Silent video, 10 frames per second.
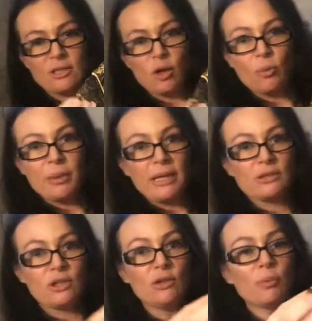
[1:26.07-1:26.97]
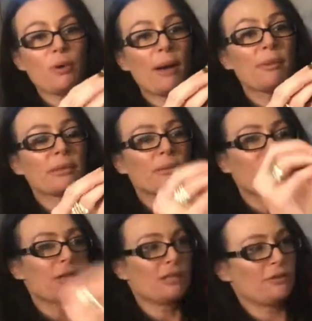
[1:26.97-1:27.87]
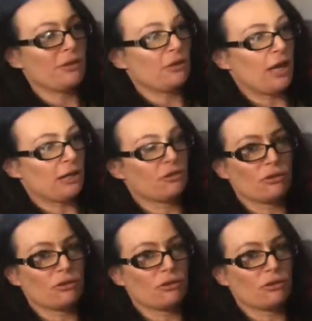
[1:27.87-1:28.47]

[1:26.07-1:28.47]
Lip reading: opening, so you could probably wear this if you're an extra